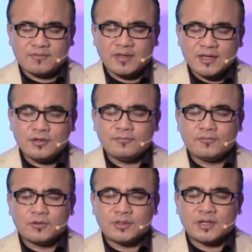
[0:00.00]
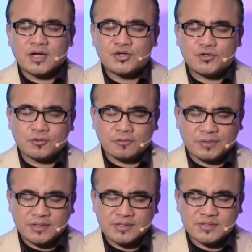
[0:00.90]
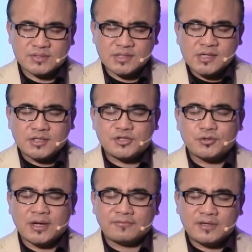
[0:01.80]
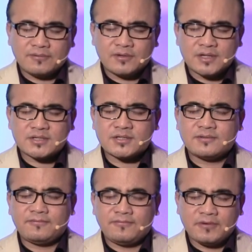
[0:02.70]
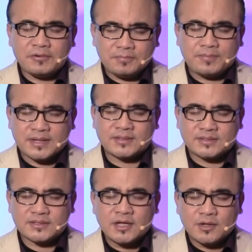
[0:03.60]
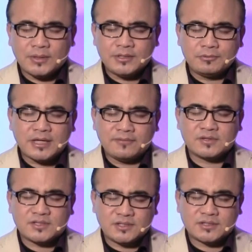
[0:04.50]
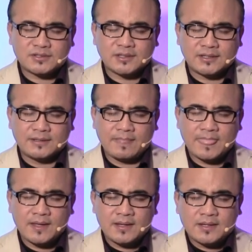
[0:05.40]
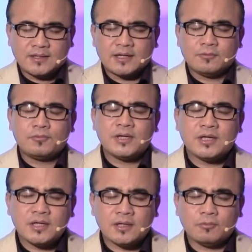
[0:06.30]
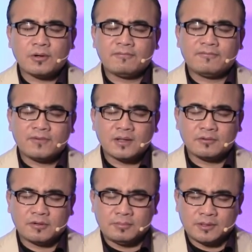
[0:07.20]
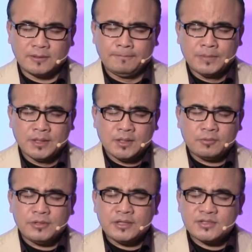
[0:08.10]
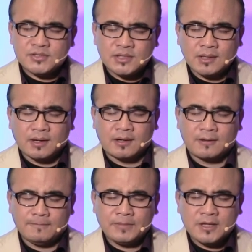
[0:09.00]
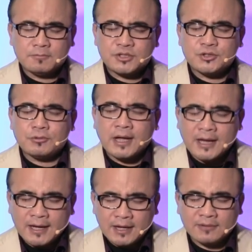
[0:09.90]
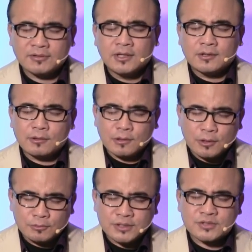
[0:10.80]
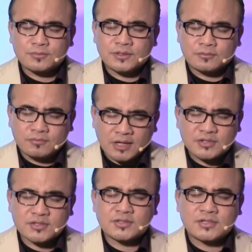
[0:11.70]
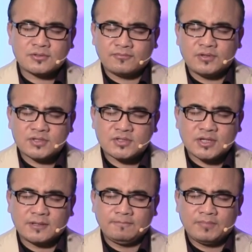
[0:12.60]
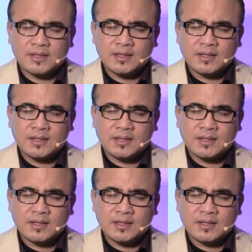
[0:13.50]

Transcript: Thank you for the assurance that you have given us the very best when you gave us your Son, that we were vulnerable. We still are, but you have clothed us with the righteousness of your Son,